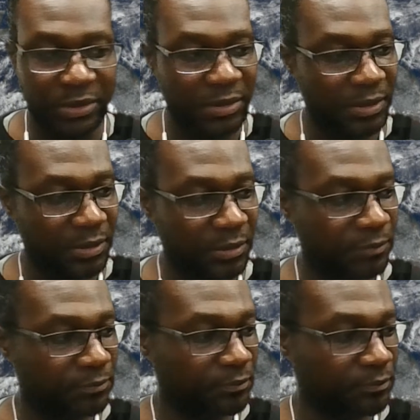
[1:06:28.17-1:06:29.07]
be
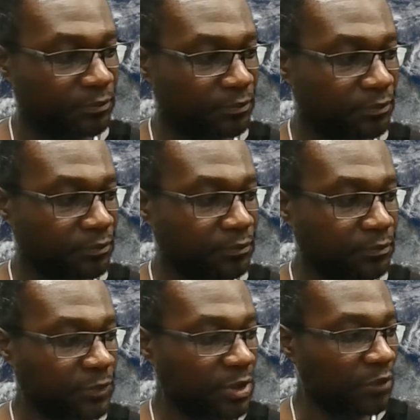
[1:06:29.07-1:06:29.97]
good.
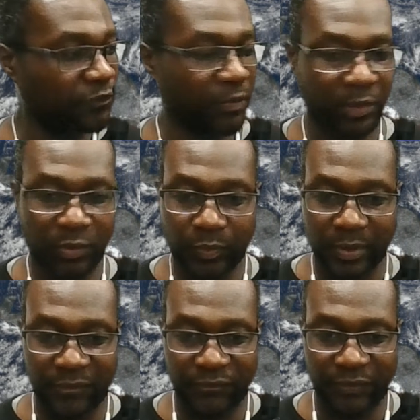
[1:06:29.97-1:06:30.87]
Very
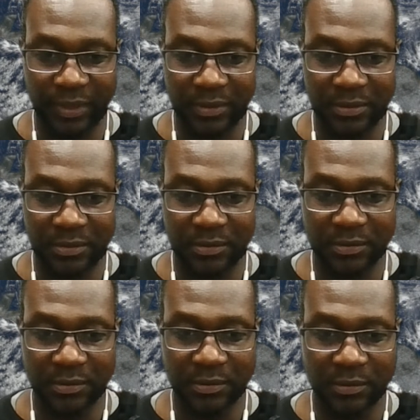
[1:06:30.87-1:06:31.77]
quick
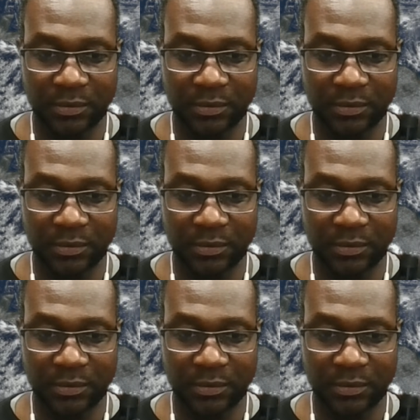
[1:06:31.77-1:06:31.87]
fix.